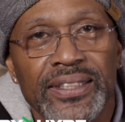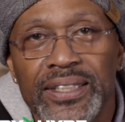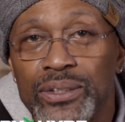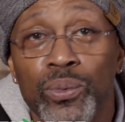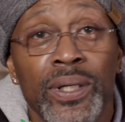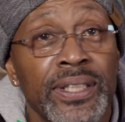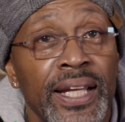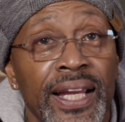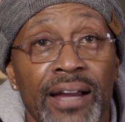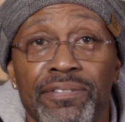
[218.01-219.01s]
Just one
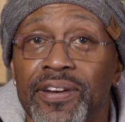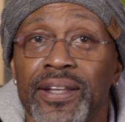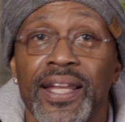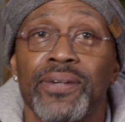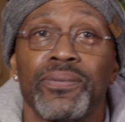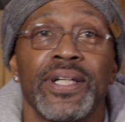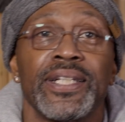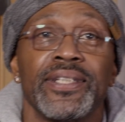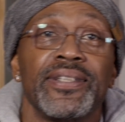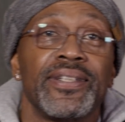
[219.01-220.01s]
day, I felt like
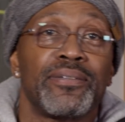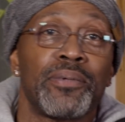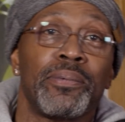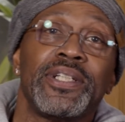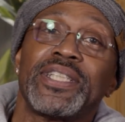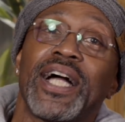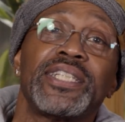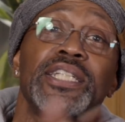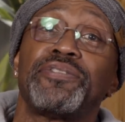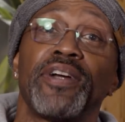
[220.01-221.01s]
running. Remember, he said, I
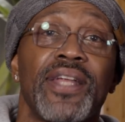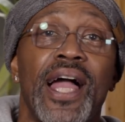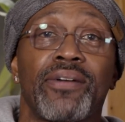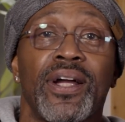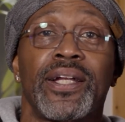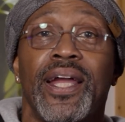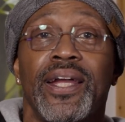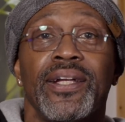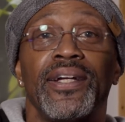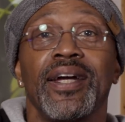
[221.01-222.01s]
just felt like running.